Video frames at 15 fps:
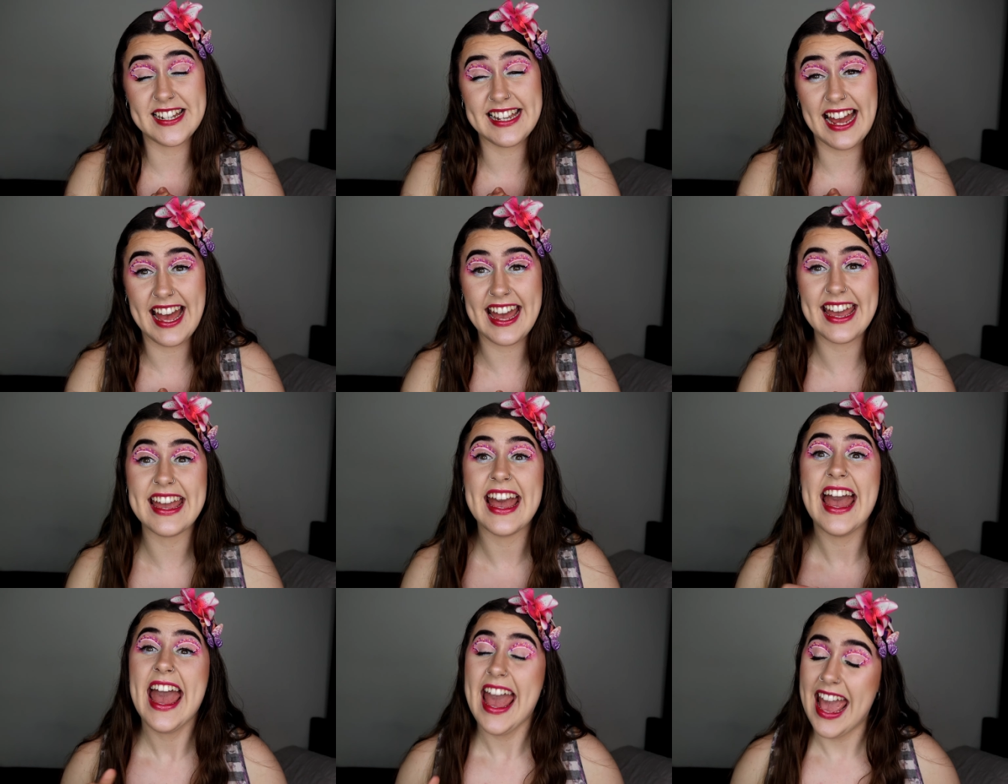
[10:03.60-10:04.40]

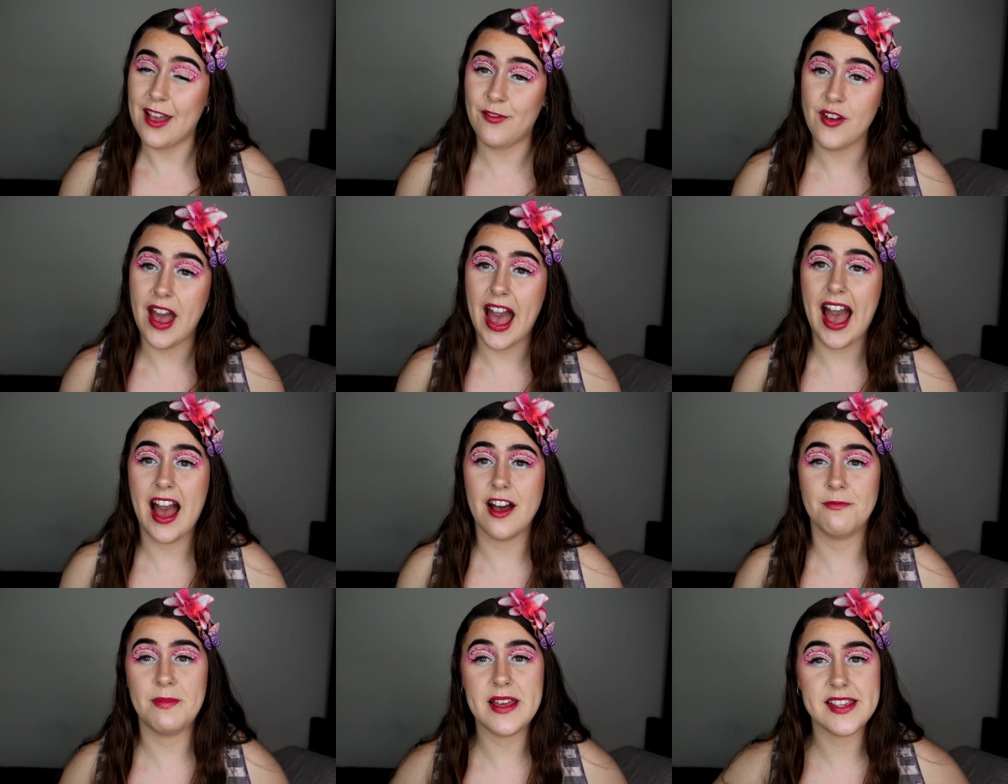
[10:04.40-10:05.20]
today. If you
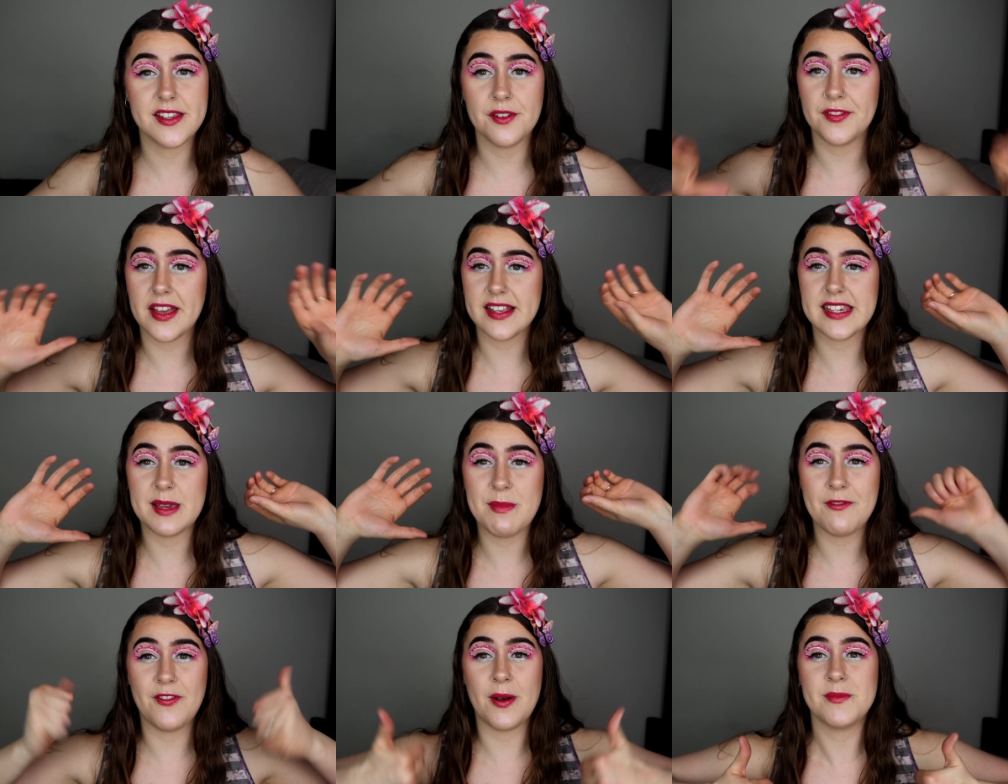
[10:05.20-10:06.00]
have, please don't forget to
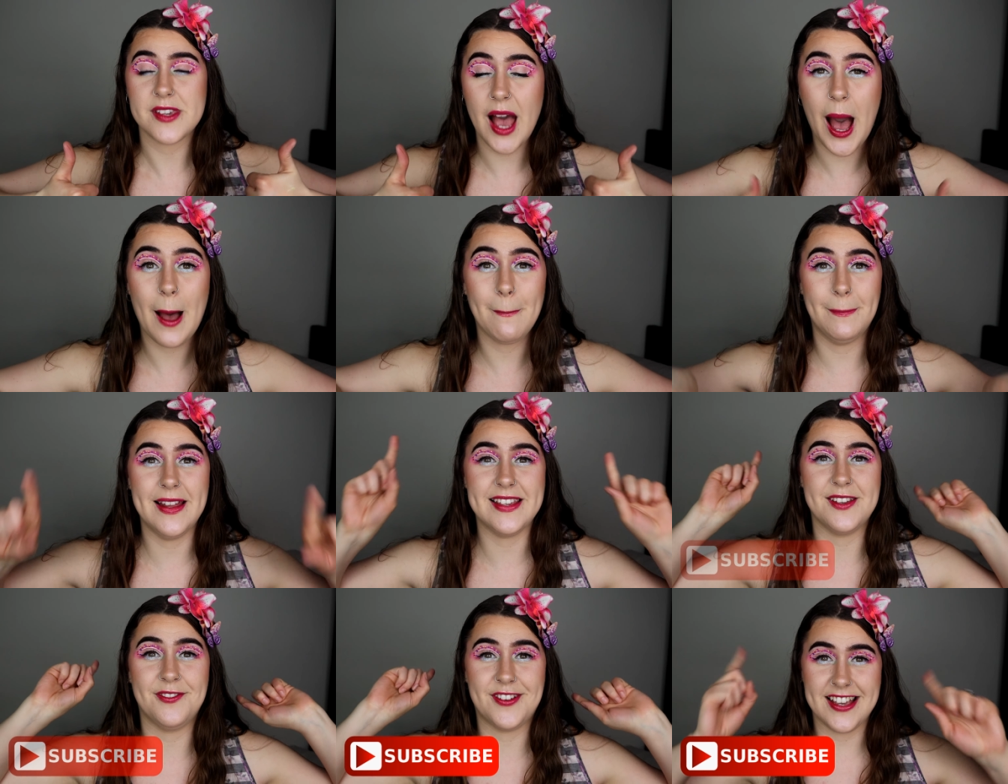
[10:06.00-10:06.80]
give me a thumbs up,
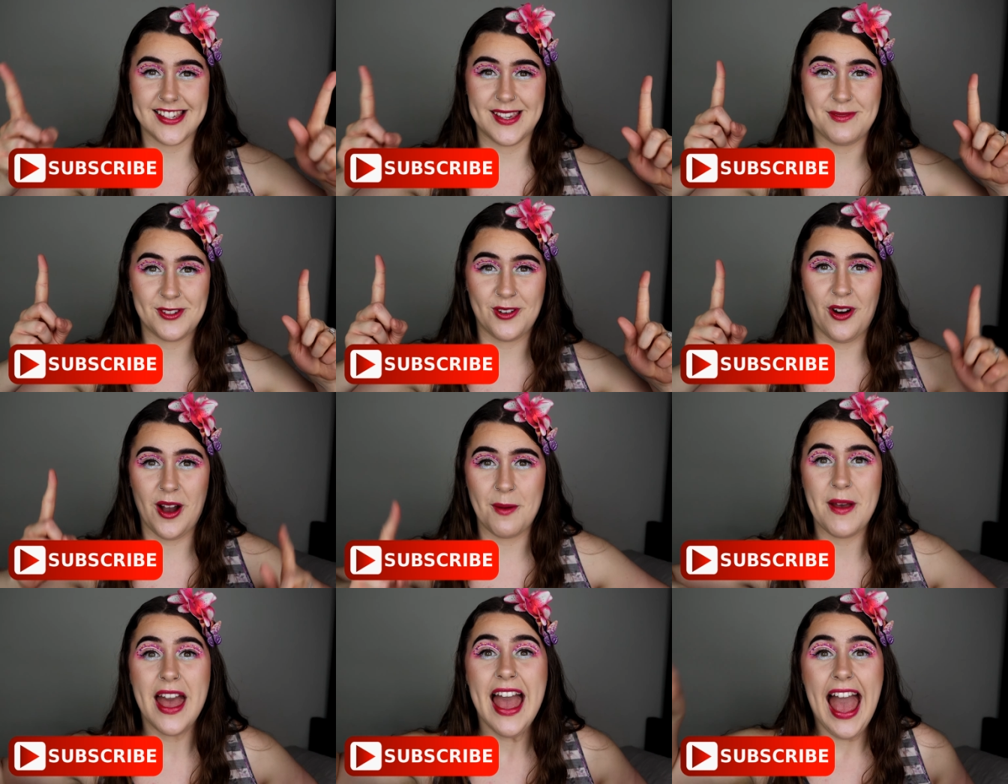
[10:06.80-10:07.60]
please don't forget to
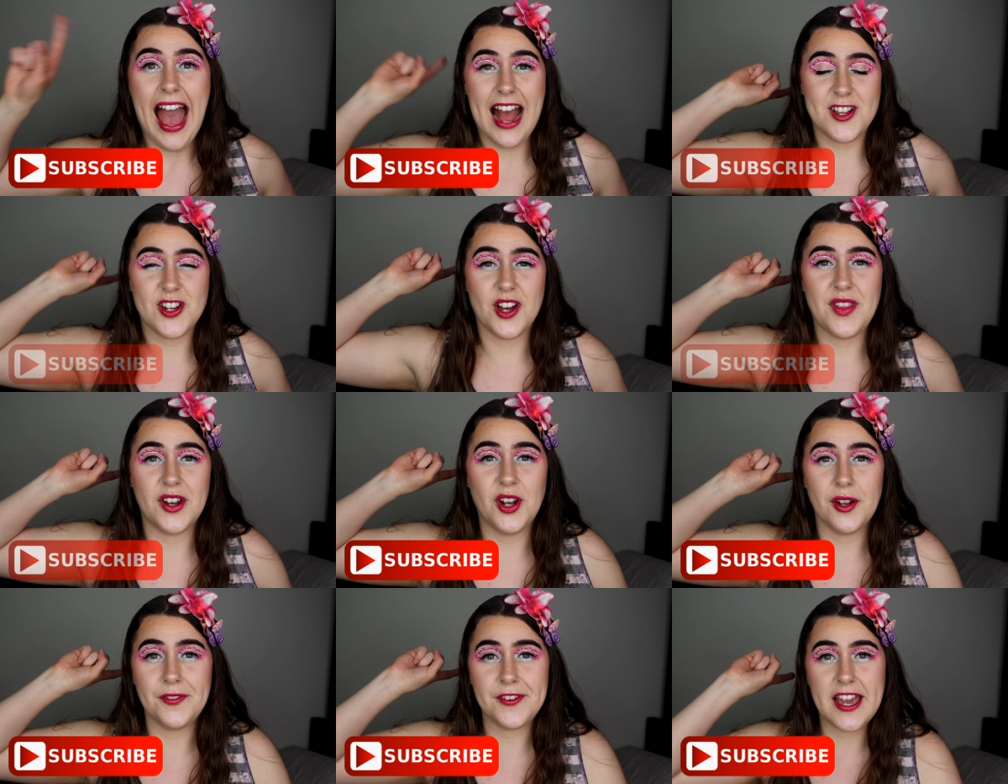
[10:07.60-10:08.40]
subscribe, and turn
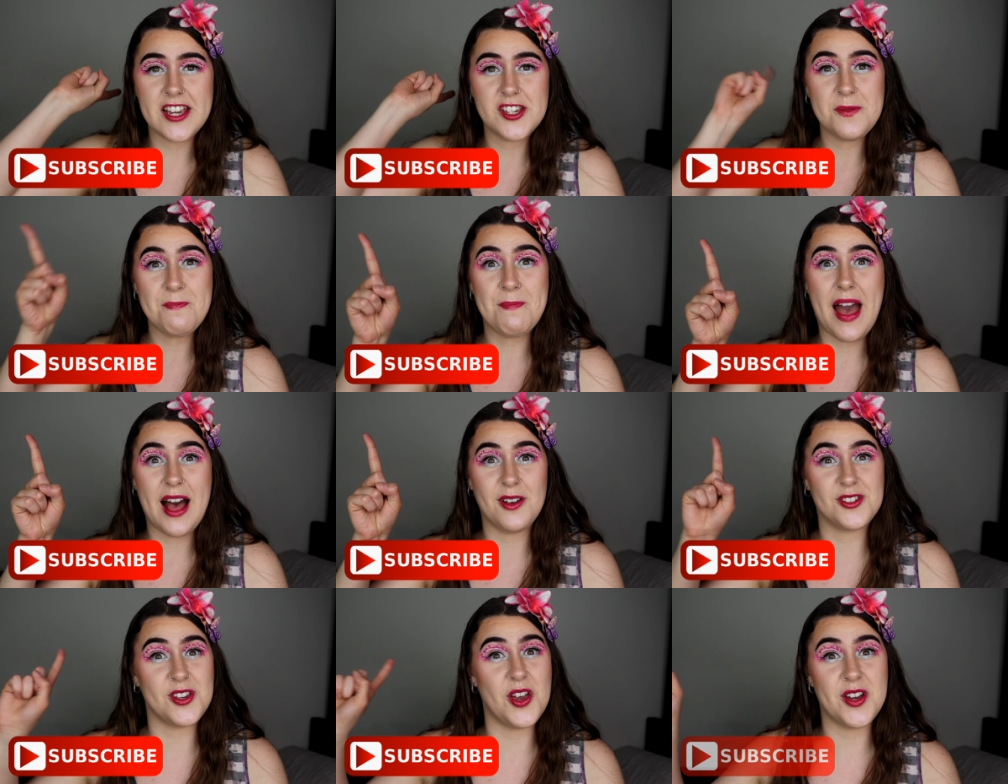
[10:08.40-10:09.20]
that notification
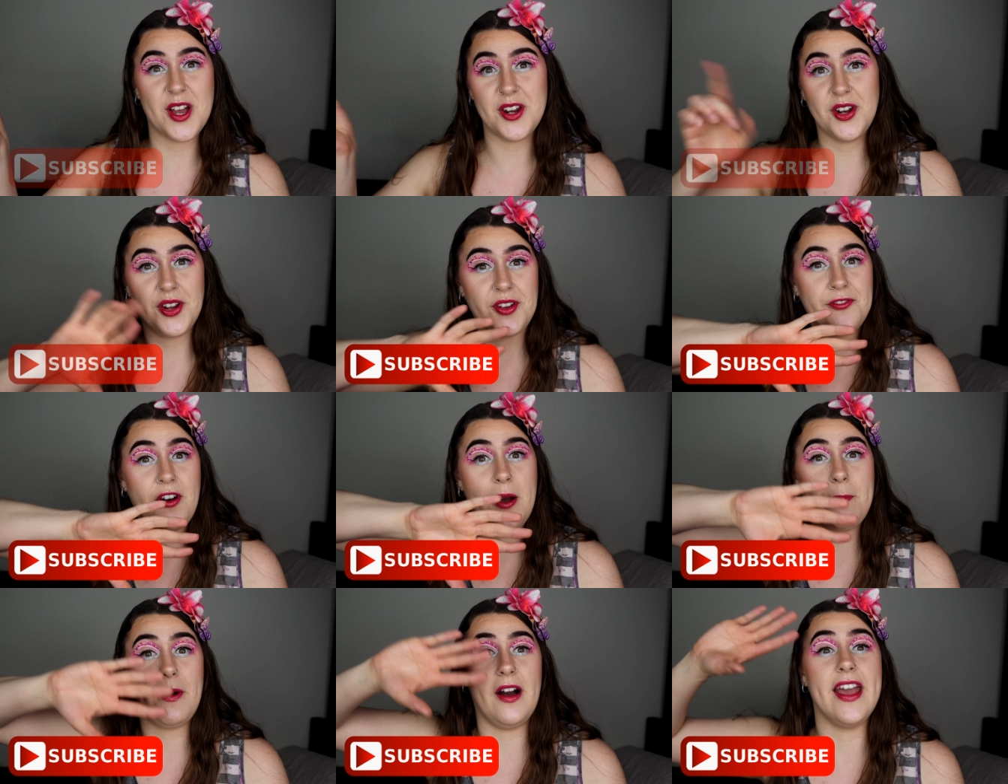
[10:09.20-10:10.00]
bell so you get
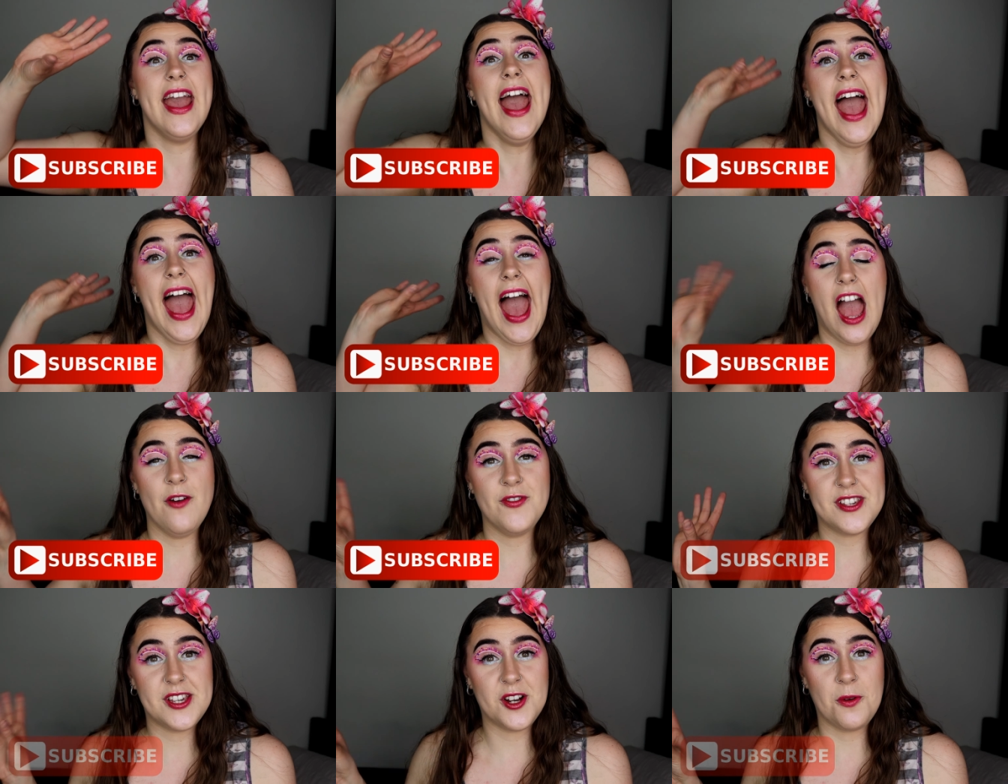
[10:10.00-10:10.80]
notified by
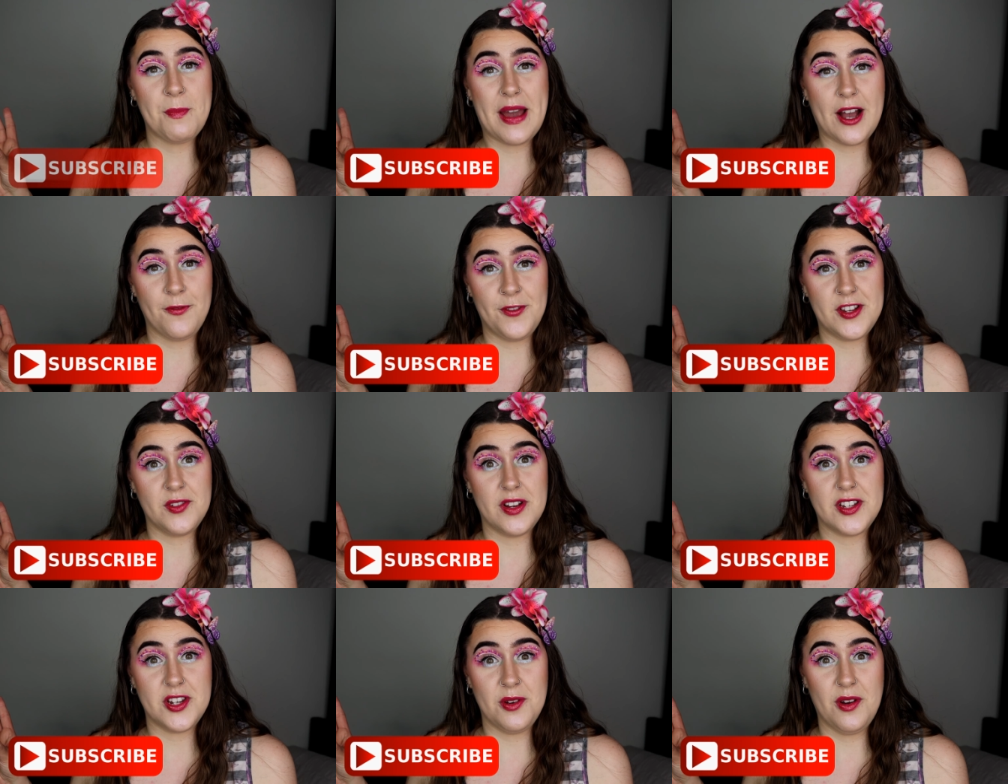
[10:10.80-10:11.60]
every single makeup
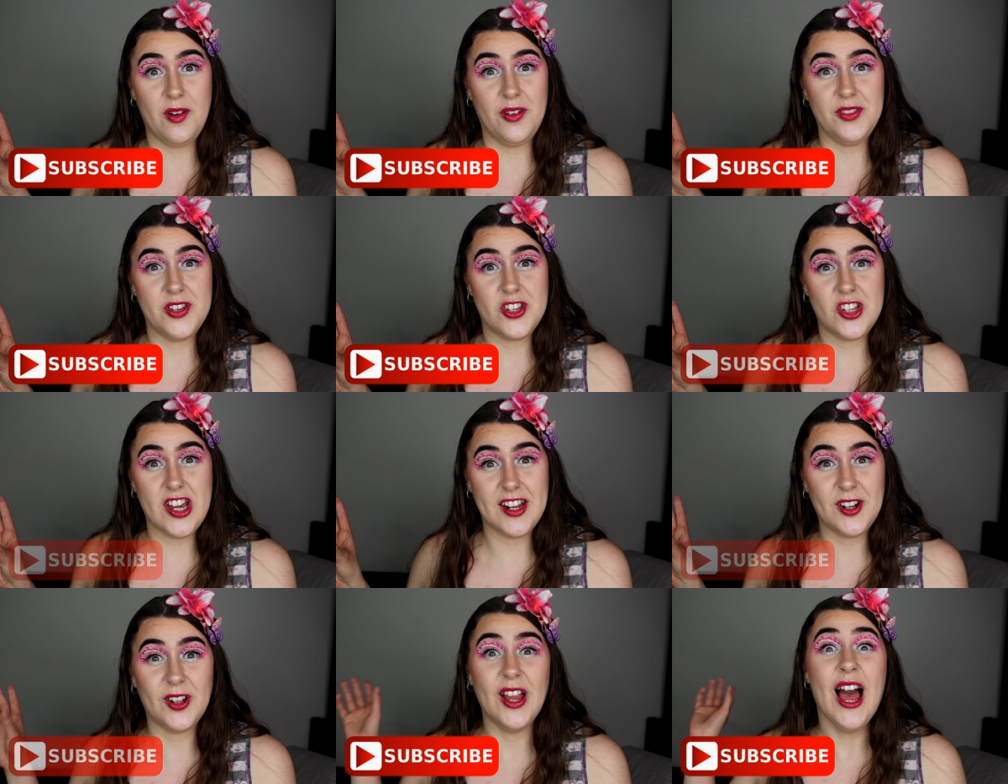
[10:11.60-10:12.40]
video I do here on this
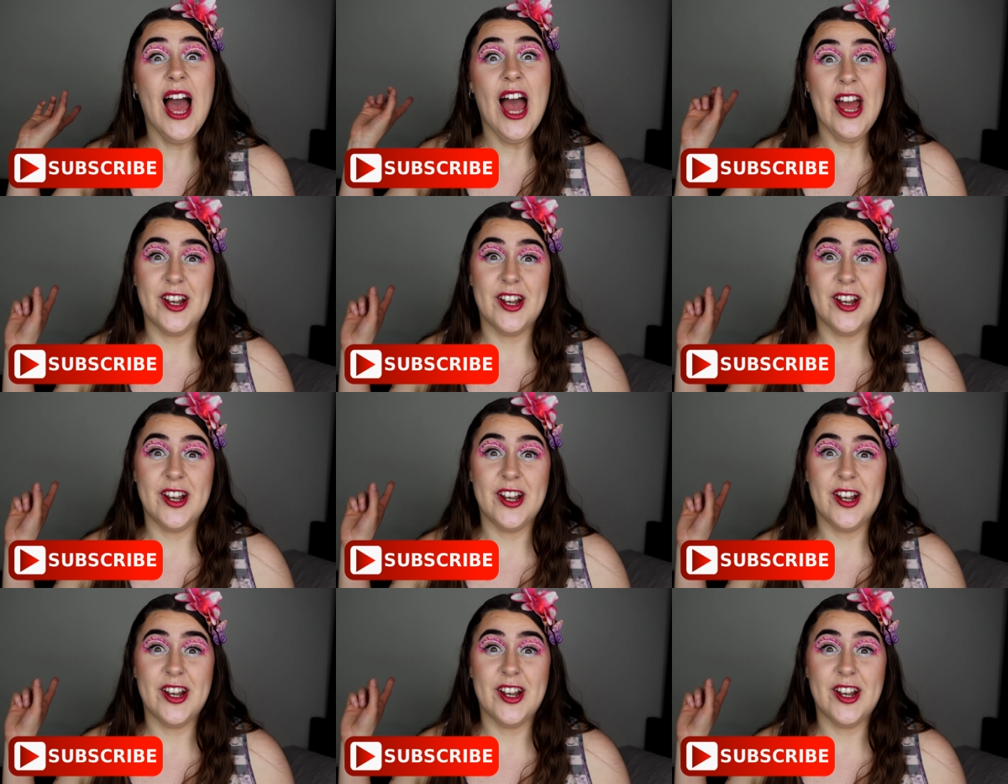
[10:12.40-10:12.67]
channel.